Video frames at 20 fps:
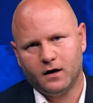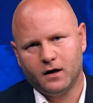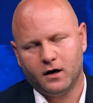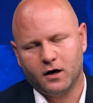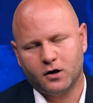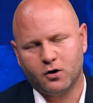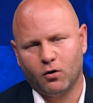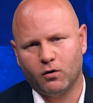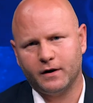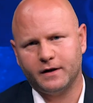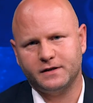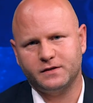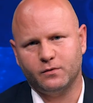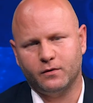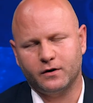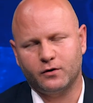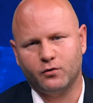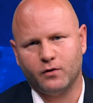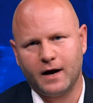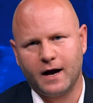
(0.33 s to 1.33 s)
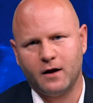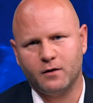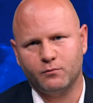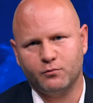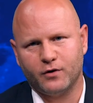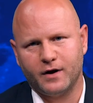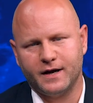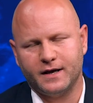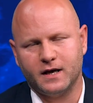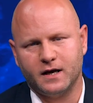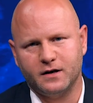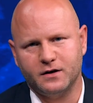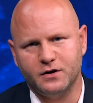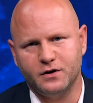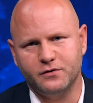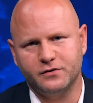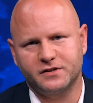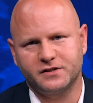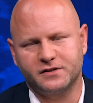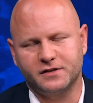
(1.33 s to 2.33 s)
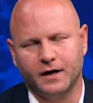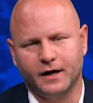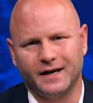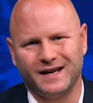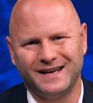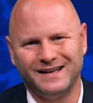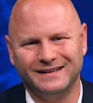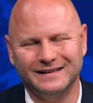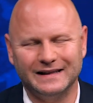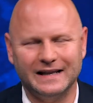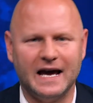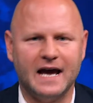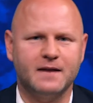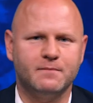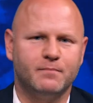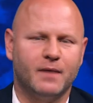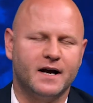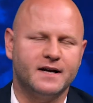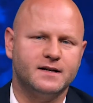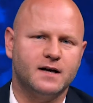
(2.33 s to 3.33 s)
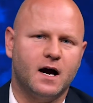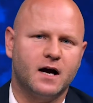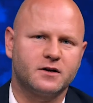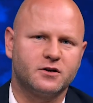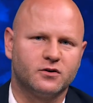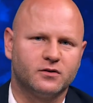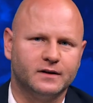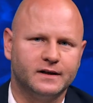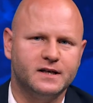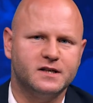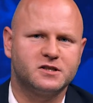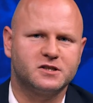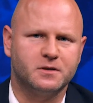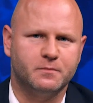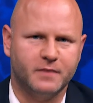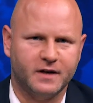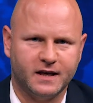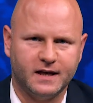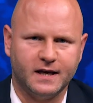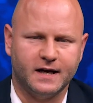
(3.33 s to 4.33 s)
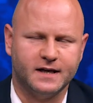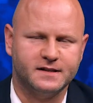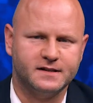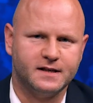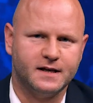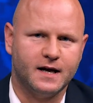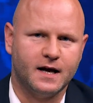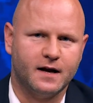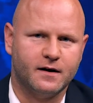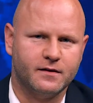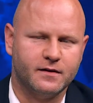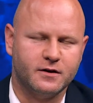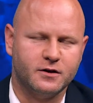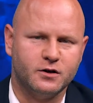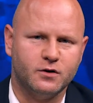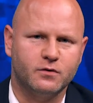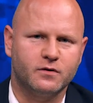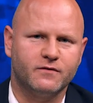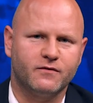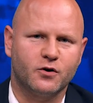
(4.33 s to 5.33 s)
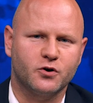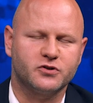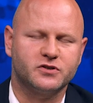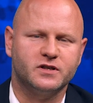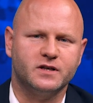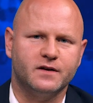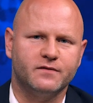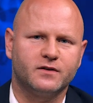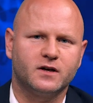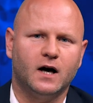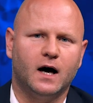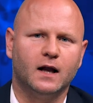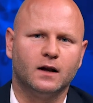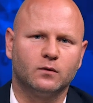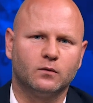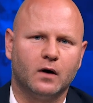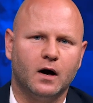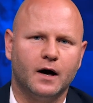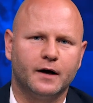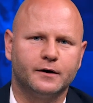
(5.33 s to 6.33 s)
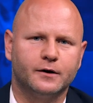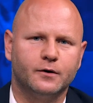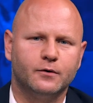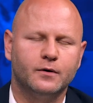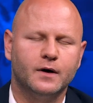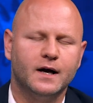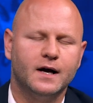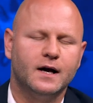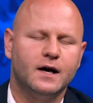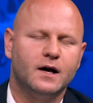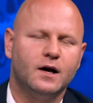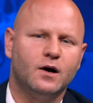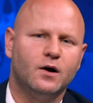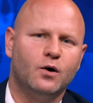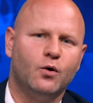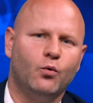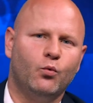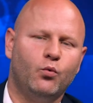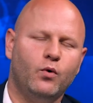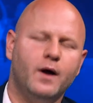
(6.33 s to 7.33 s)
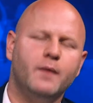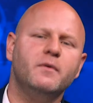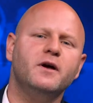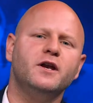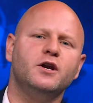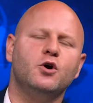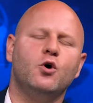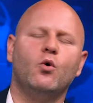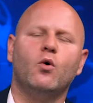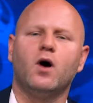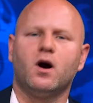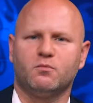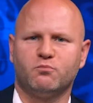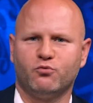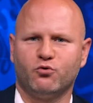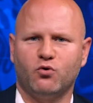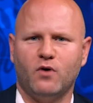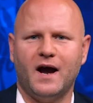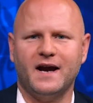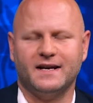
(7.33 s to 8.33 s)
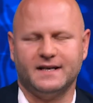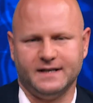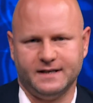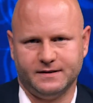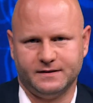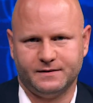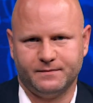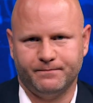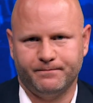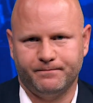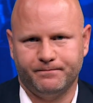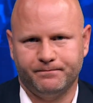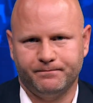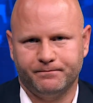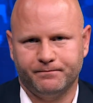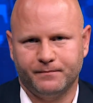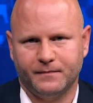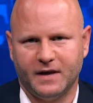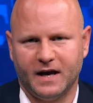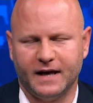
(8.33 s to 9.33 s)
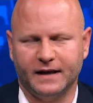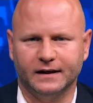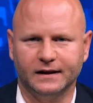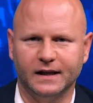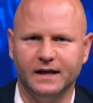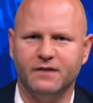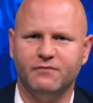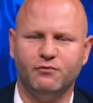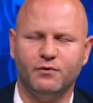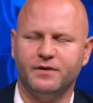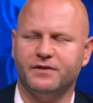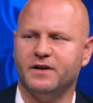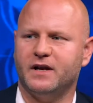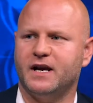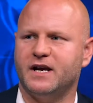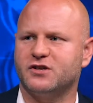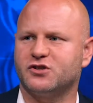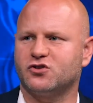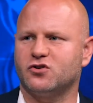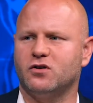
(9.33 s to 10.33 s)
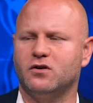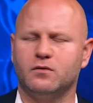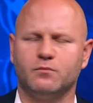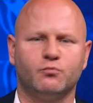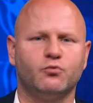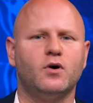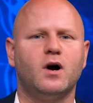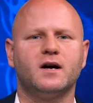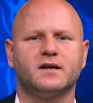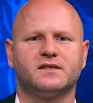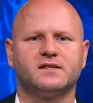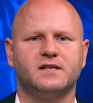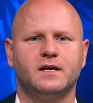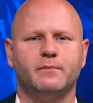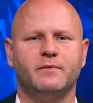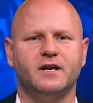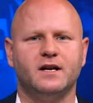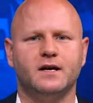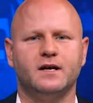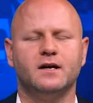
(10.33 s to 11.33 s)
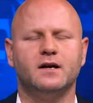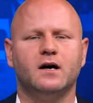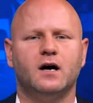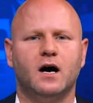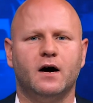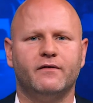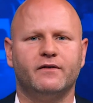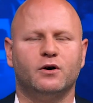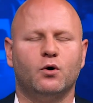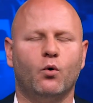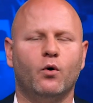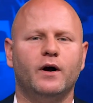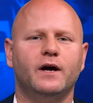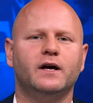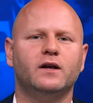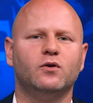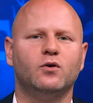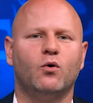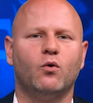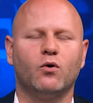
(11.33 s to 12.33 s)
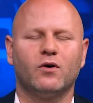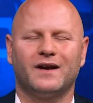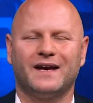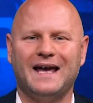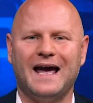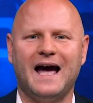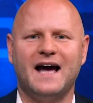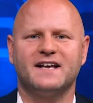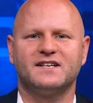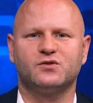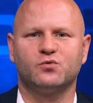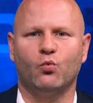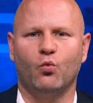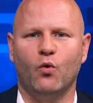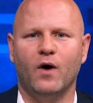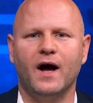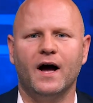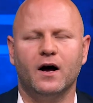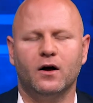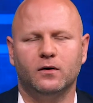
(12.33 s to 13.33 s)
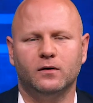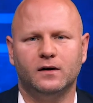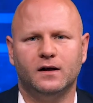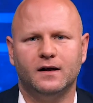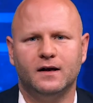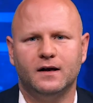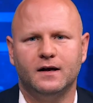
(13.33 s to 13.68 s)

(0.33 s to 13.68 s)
According to a groundbreaking new study led by Doctor Lisa McKenzie out of the University of Colorado, women who are pregnant and live within a certain proximity of an oil or gas well